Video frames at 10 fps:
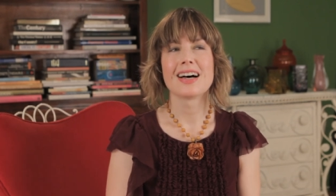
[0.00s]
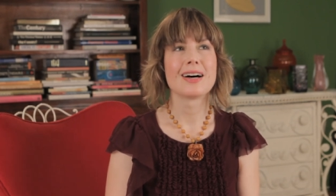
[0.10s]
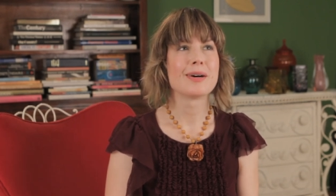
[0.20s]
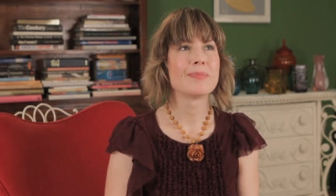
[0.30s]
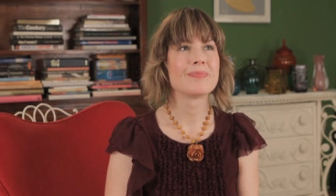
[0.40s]

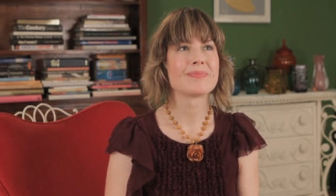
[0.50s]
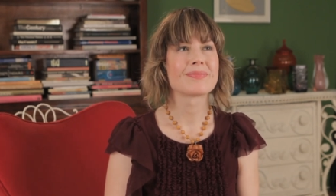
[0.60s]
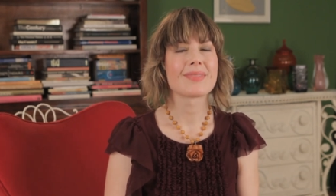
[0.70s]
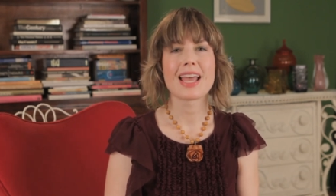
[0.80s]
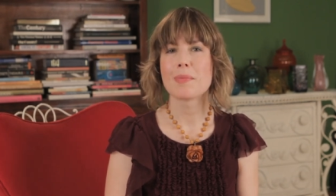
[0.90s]

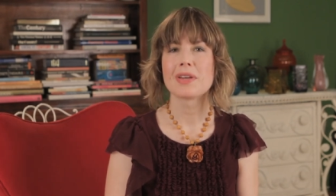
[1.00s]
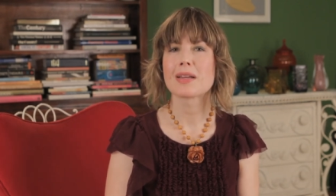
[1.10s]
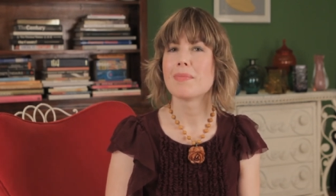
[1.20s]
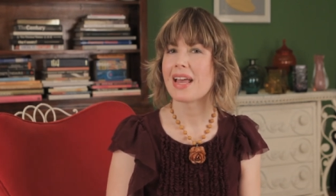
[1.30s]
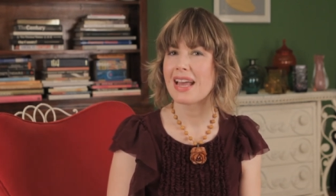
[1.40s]
Epic
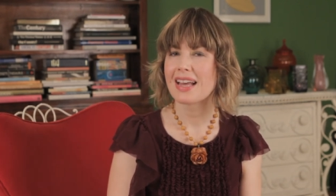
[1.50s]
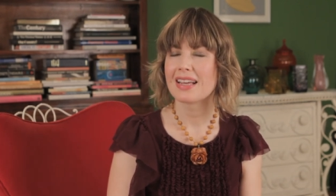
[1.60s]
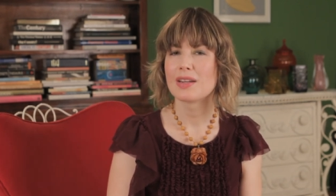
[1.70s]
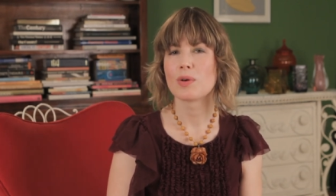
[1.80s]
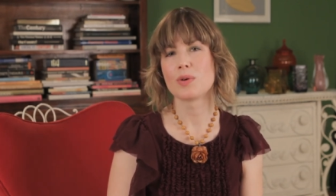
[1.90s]

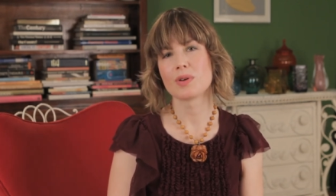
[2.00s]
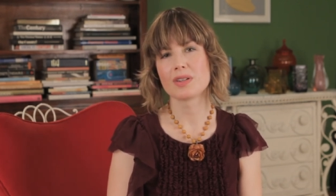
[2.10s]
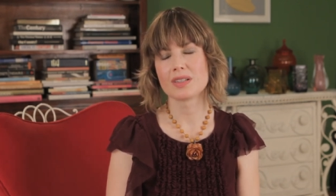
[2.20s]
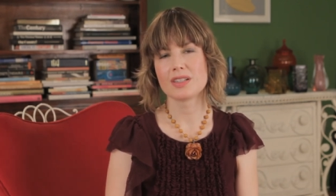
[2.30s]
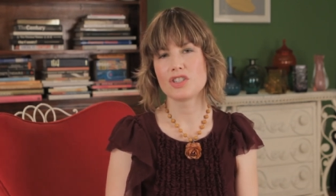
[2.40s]
Man
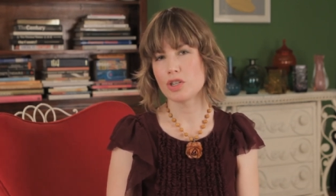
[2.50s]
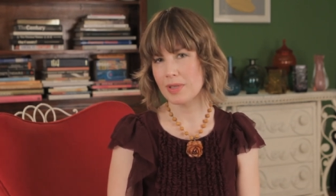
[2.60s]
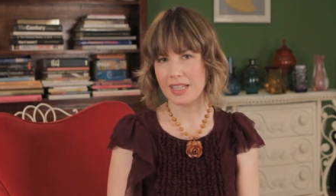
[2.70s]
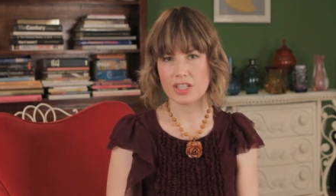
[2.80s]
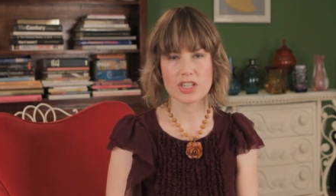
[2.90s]
or
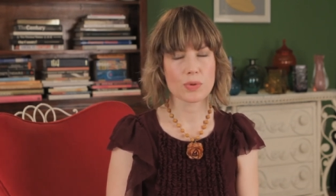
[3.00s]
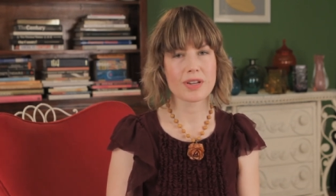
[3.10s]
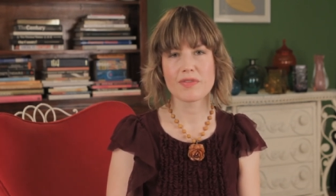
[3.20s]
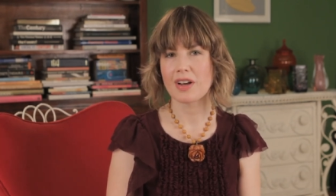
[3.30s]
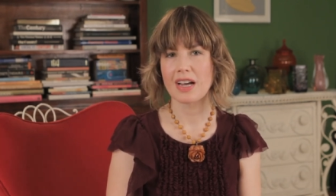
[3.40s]
Jubilation
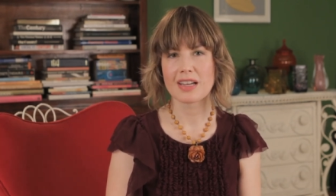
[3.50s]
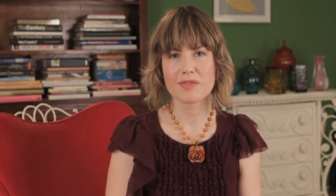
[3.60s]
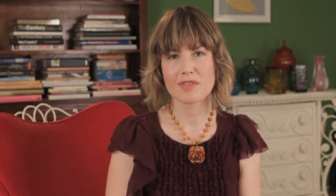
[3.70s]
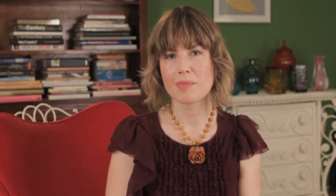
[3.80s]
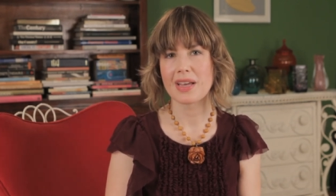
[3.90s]
25
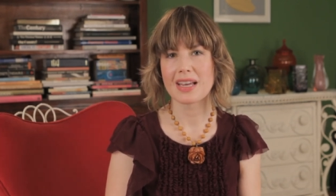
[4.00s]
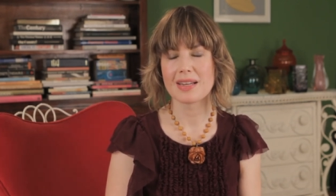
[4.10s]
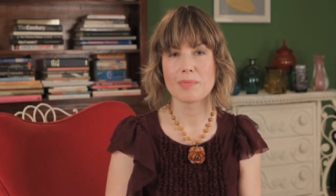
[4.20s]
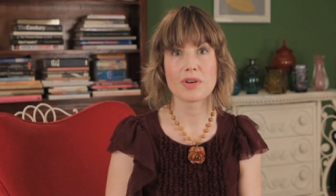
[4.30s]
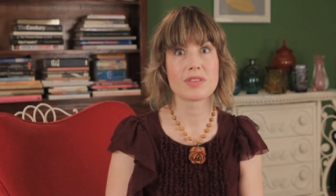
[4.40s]
for
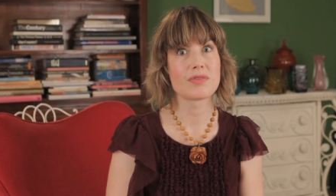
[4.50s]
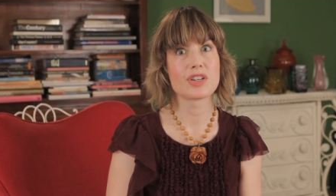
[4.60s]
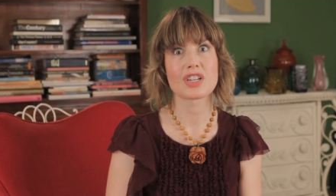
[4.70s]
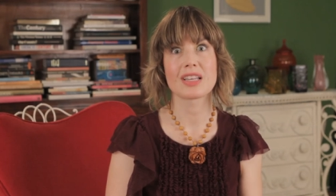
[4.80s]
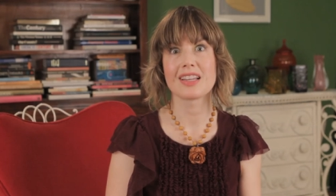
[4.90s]
men, both of
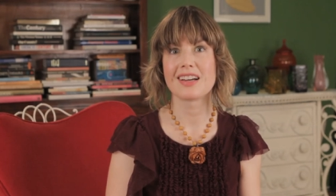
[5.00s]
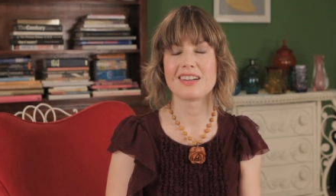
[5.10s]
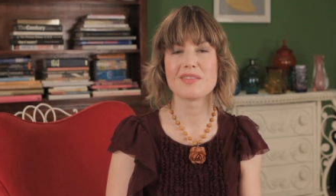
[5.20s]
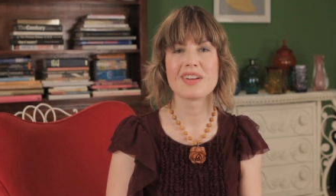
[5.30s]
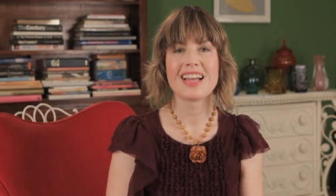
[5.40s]
which I
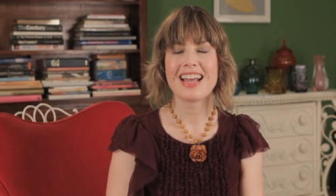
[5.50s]
love,